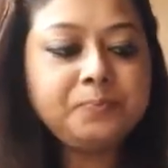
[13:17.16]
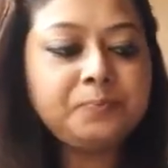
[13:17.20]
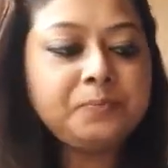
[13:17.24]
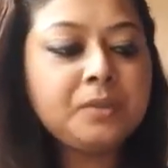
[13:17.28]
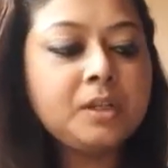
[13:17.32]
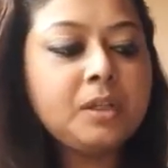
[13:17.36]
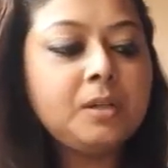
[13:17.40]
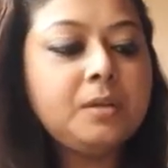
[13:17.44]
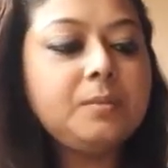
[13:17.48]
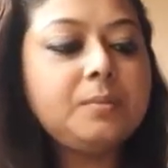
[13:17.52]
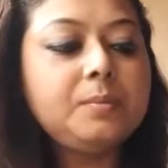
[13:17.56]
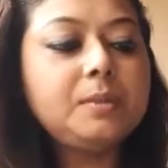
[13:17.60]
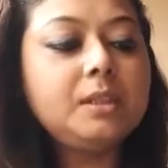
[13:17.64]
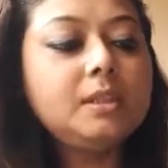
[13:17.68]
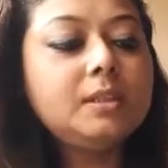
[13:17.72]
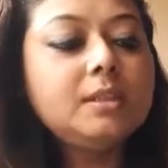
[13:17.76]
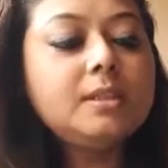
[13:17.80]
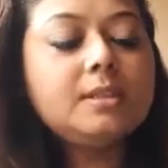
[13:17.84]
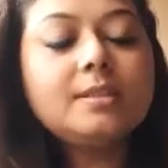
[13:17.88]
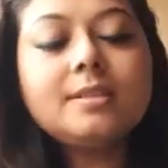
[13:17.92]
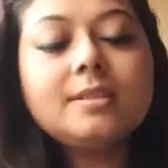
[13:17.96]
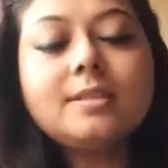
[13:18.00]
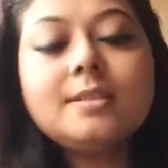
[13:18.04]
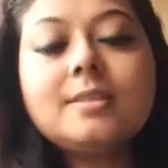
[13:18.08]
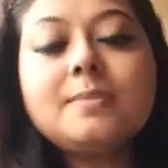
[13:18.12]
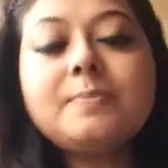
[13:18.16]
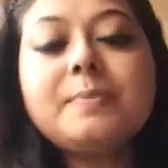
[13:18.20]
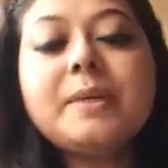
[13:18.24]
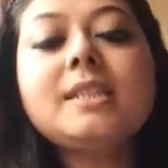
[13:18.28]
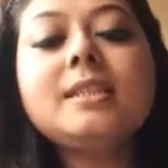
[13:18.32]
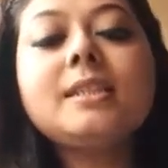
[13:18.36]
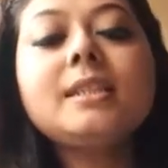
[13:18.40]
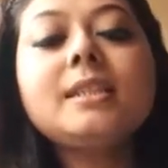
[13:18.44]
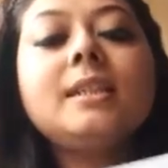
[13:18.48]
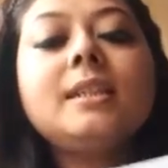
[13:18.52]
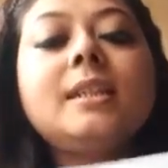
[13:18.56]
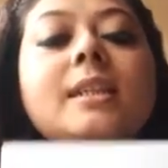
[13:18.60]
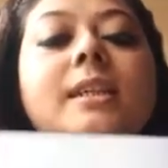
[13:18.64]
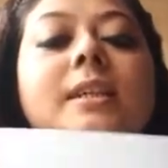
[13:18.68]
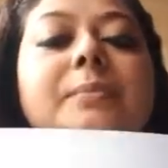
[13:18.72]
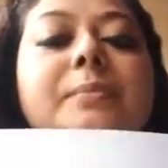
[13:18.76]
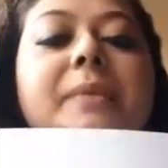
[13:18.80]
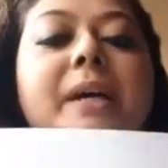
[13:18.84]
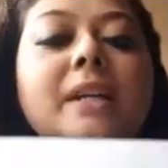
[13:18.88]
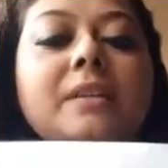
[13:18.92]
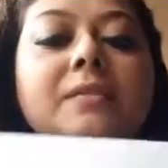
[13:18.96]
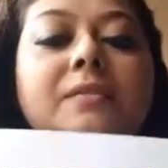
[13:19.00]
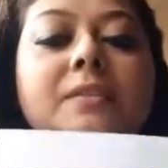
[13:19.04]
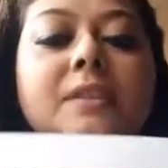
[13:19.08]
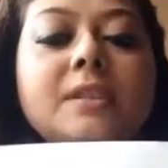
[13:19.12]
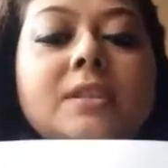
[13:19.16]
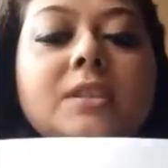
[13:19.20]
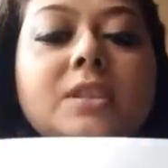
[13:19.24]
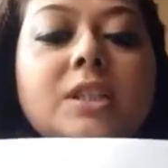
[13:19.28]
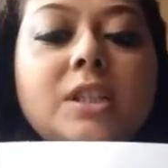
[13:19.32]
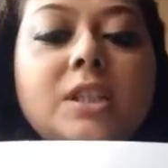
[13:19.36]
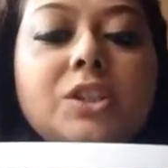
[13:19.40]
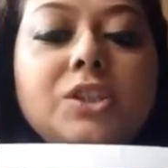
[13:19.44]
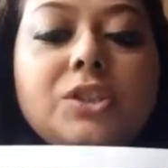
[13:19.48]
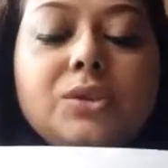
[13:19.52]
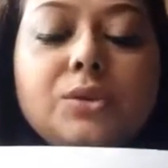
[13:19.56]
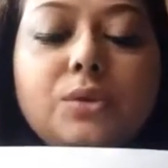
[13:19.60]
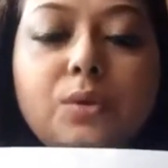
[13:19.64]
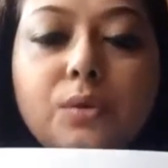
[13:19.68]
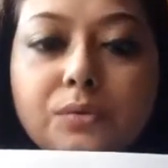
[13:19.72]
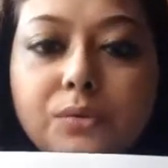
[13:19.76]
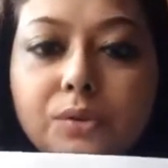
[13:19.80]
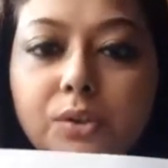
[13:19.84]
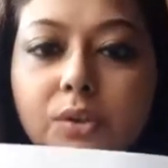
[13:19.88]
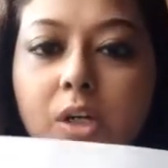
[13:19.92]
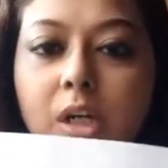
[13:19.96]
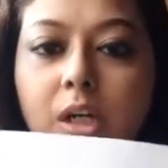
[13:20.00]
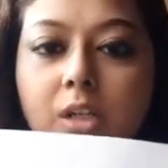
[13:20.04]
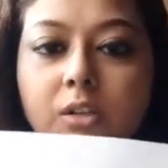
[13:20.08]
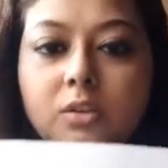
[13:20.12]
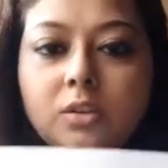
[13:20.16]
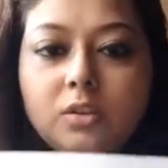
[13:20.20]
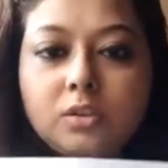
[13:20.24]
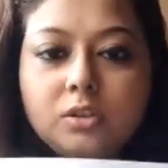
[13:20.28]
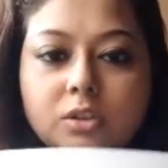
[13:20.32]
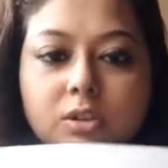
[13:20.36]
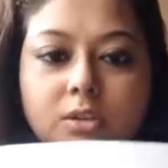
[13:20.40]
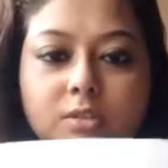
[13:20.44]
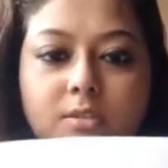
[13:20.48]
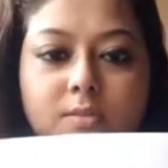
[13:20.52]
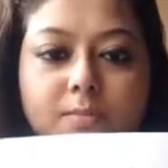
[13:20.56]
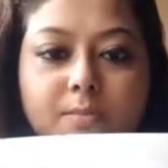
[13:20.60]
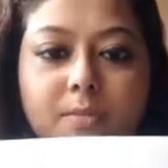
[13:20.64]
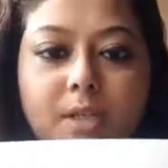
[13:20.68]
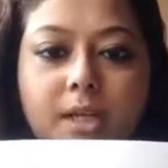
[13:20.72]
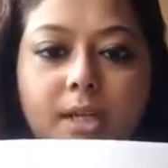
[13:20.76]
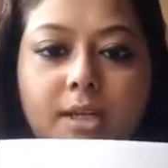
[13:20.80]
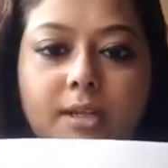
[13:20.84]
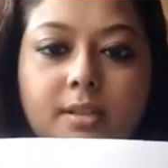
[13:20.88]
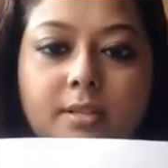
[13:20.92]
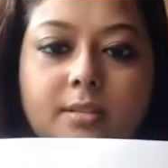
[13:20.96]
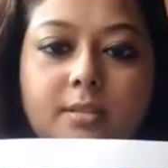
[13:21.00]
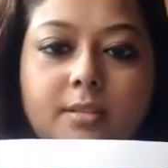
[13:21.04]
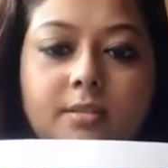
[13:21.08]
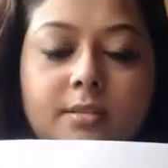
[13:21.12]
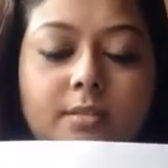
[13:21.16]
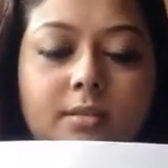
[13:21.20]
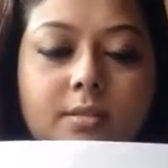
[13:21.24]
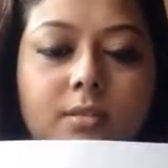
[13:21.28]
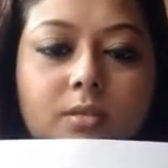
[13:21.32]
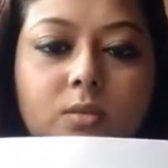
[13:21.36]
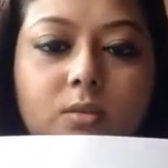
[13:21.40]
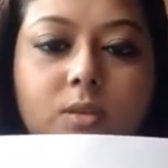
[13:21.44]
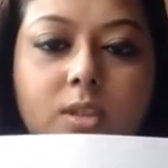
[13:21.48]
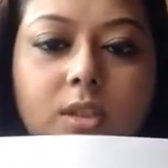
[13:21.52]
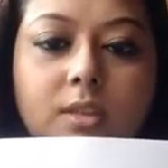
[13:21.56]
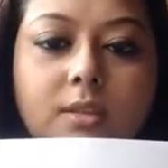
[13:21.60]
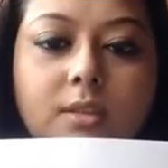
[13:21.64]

but this is basically a manifestation of your unconscious mind. Okay,